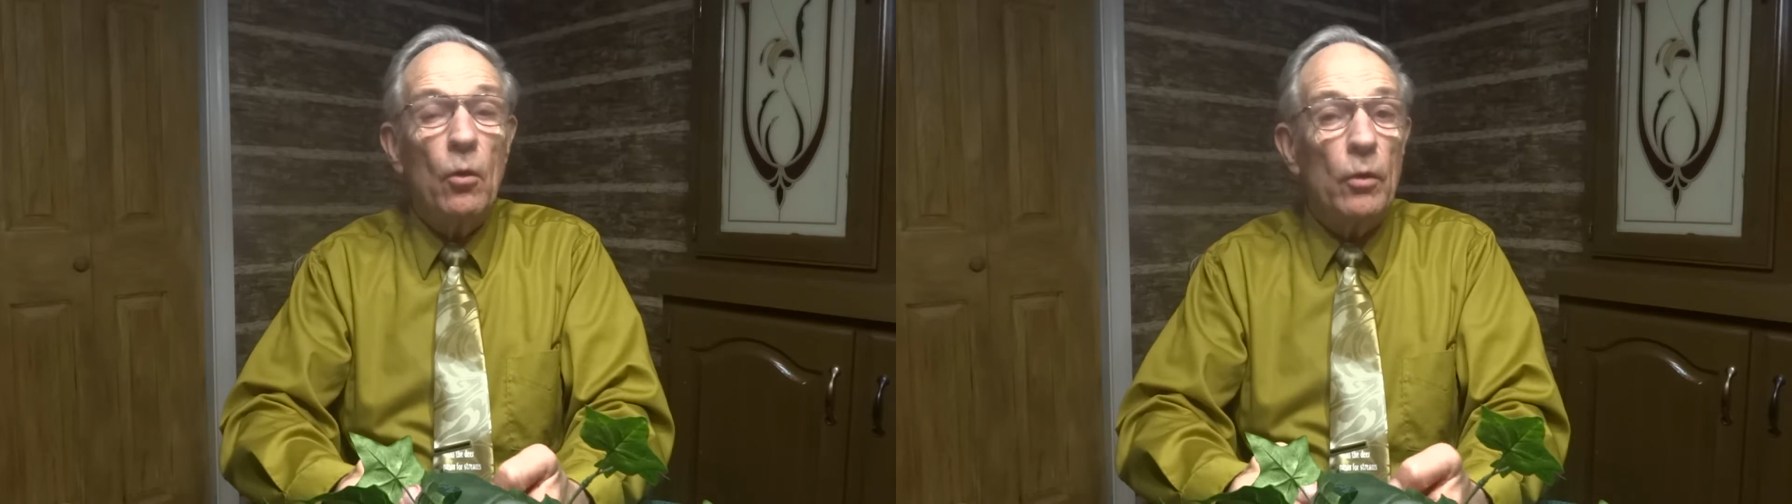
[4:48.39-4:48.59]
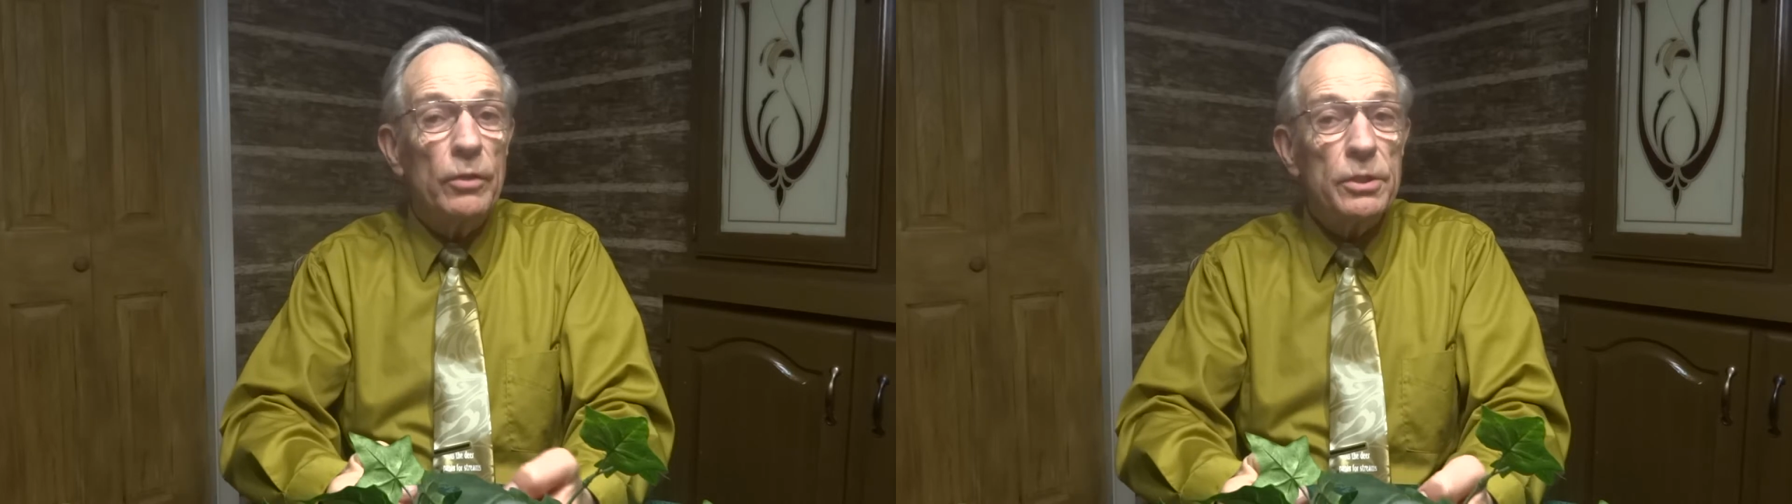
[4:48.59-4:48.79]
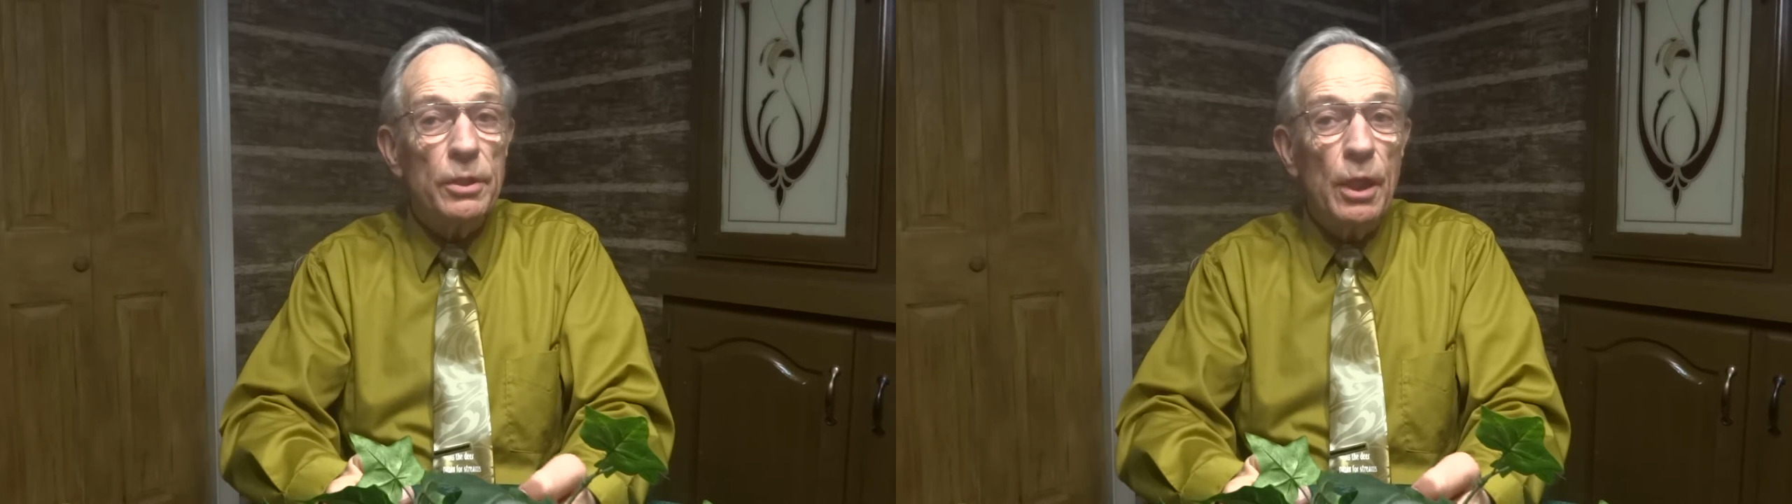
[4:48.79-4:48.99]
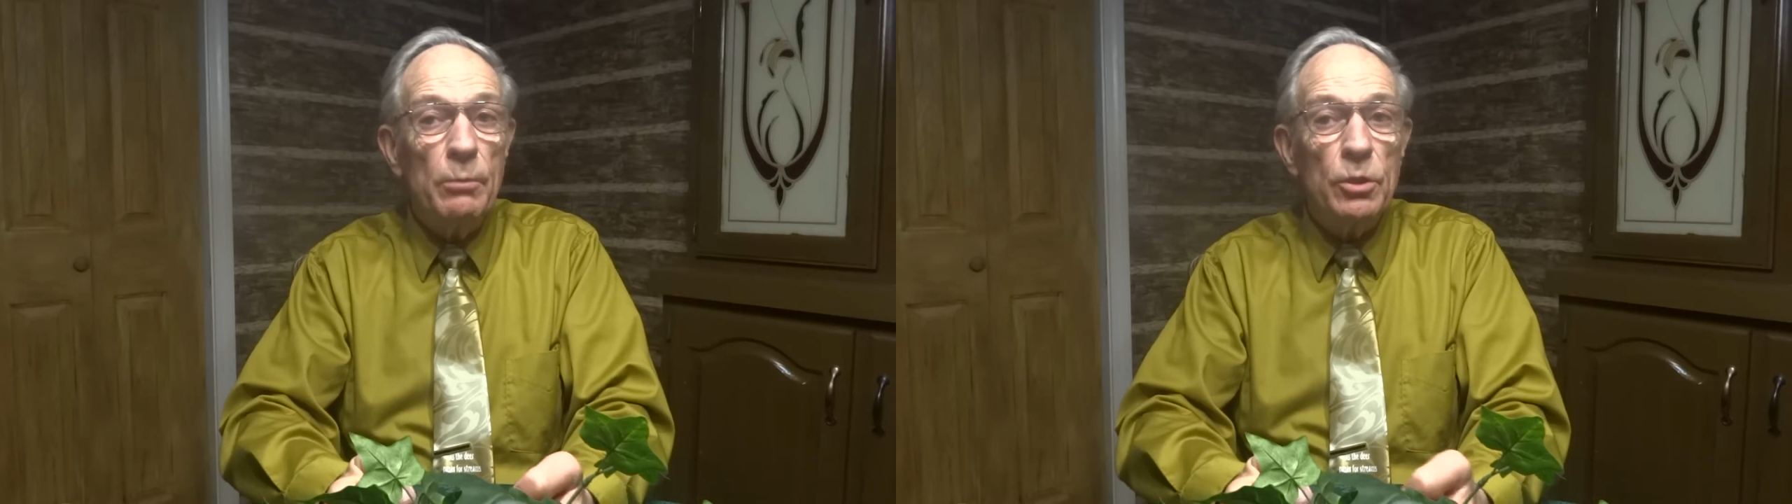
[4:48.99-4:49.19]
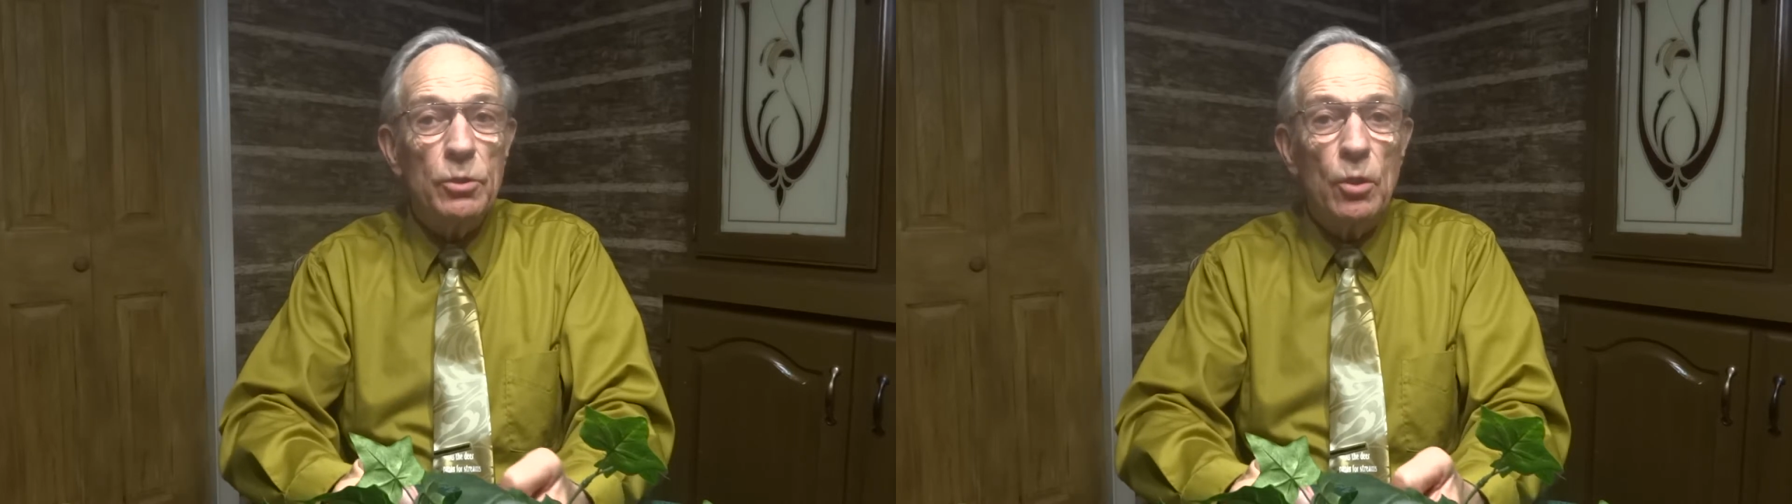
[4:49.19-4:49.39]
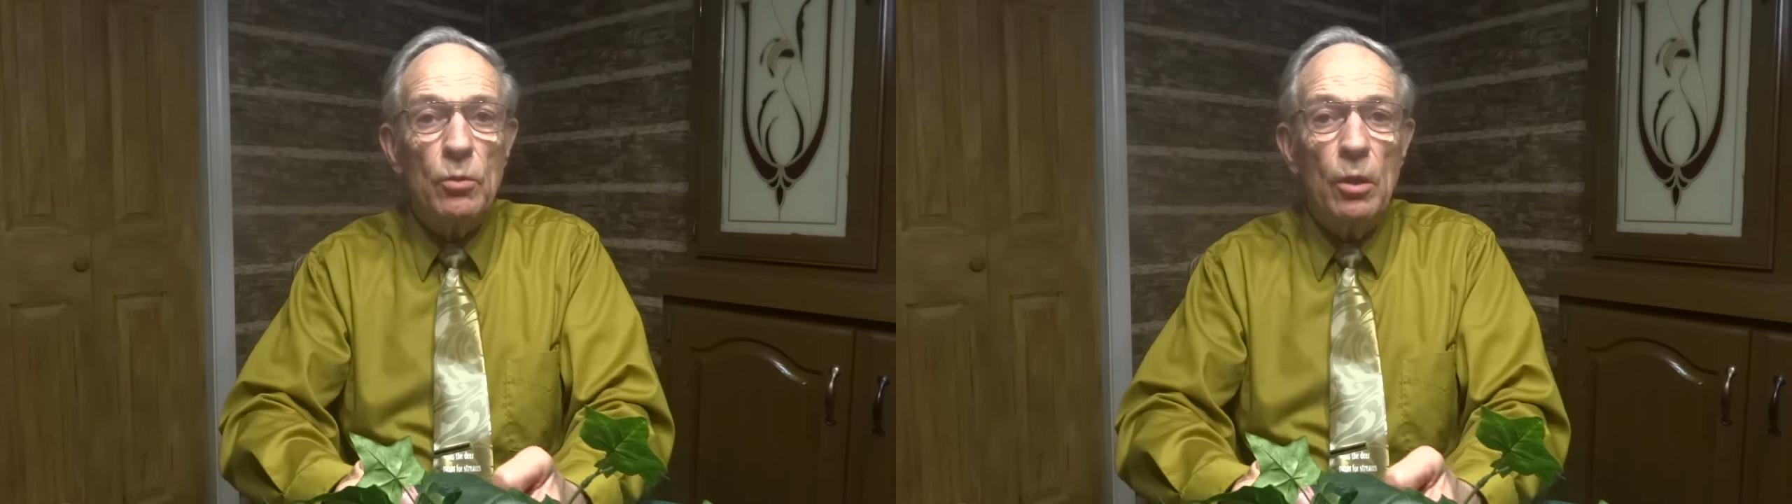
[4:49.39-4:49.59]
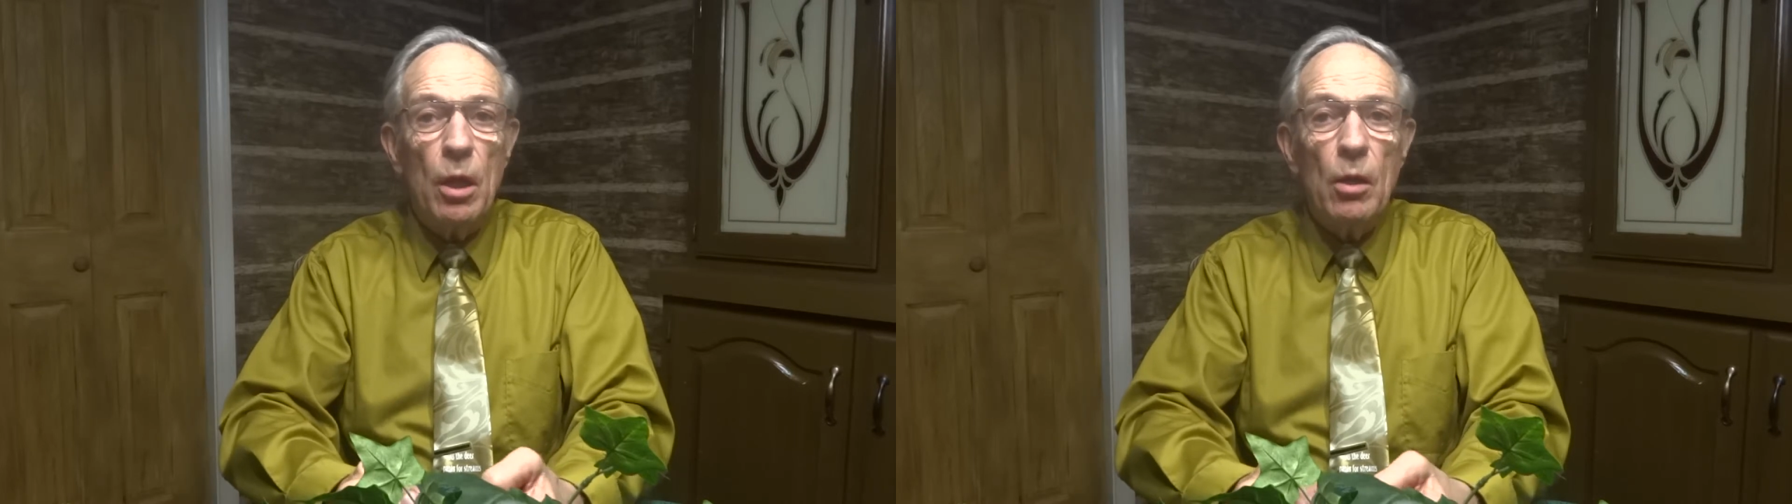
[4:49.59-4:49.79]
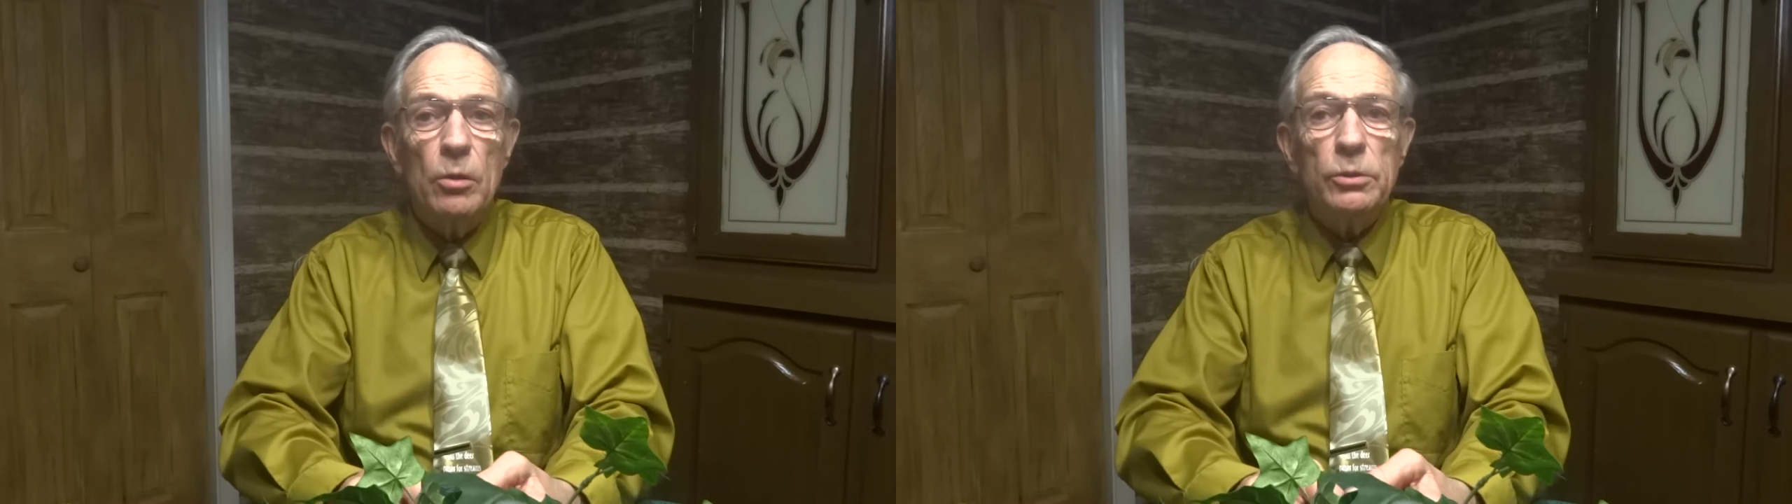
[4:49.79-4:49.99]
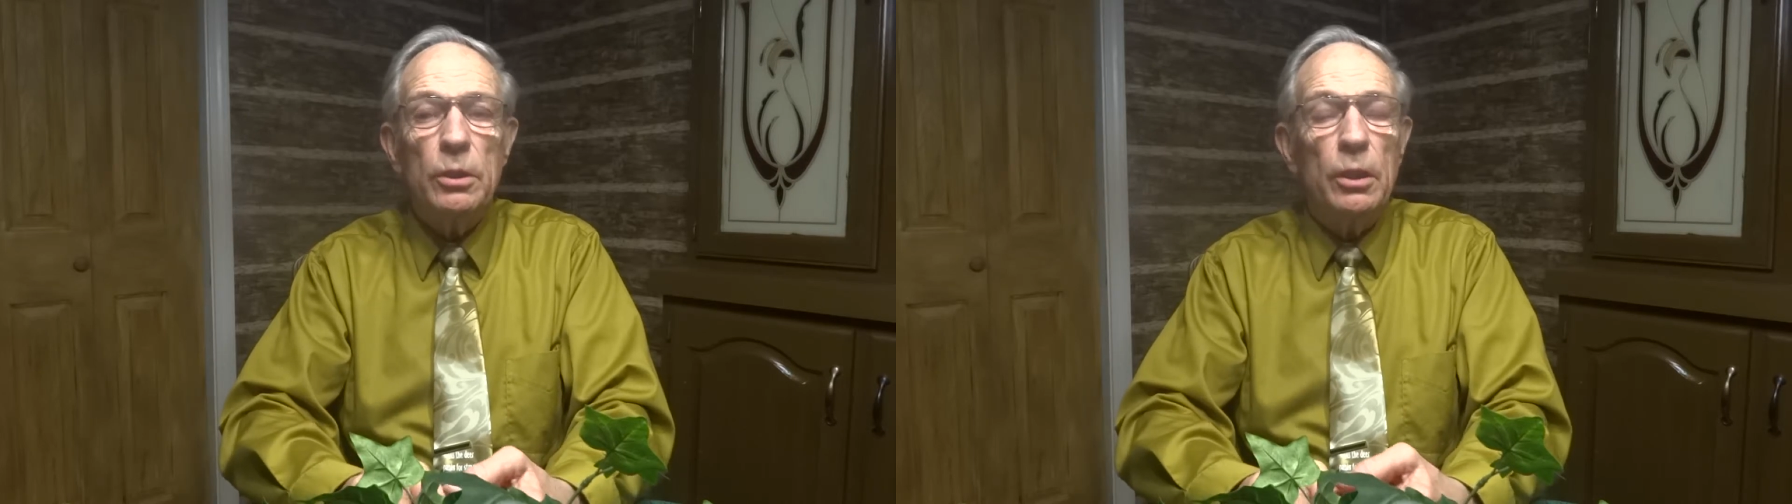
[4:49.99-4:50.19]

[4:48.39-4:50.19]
or if it's deemed a total loss